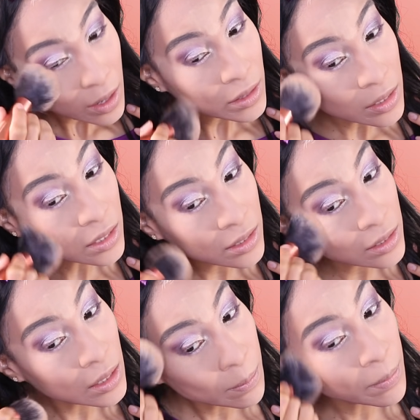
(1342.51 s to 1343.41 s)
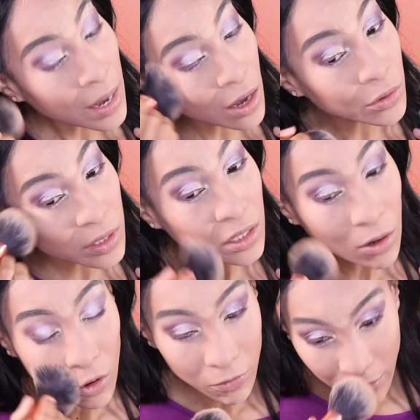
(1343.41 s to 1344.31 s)
this powder
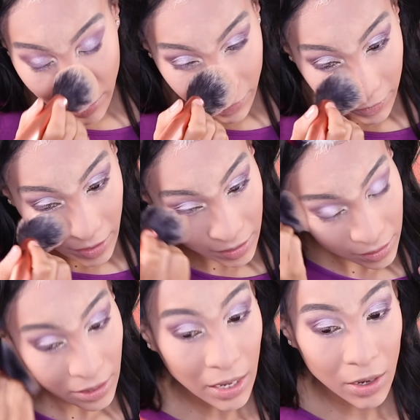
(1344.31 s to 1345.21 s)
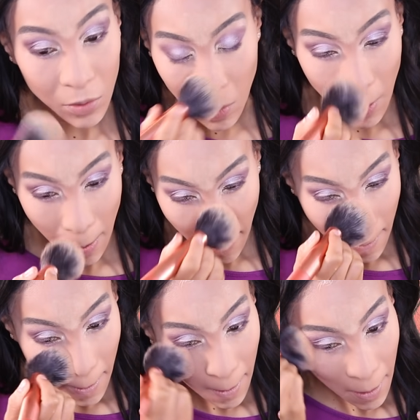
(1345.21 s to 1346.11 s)
off my face now.
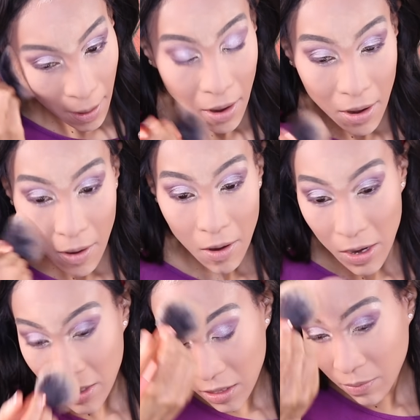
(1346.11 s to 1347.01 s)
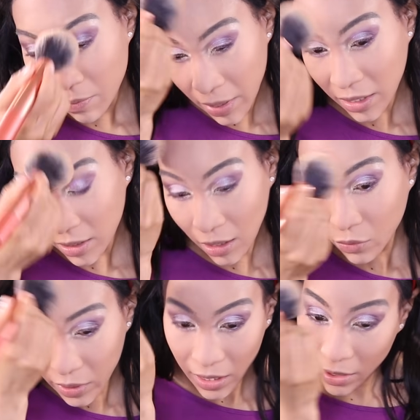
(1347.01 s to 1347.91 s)
The bake
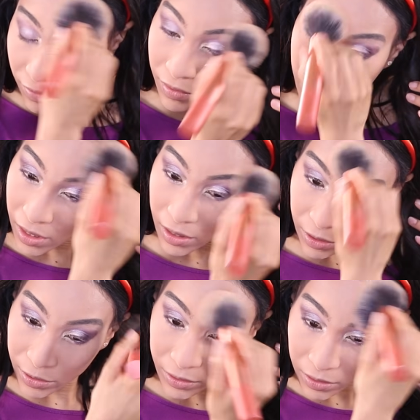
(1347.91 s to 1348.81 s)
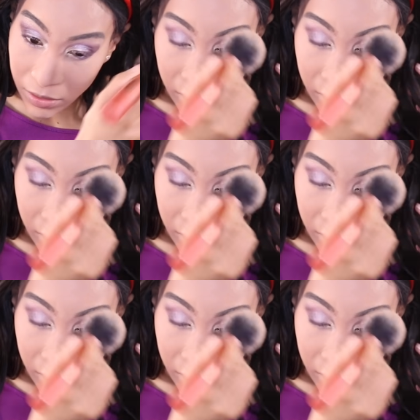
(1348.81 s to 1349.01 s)
that we have there.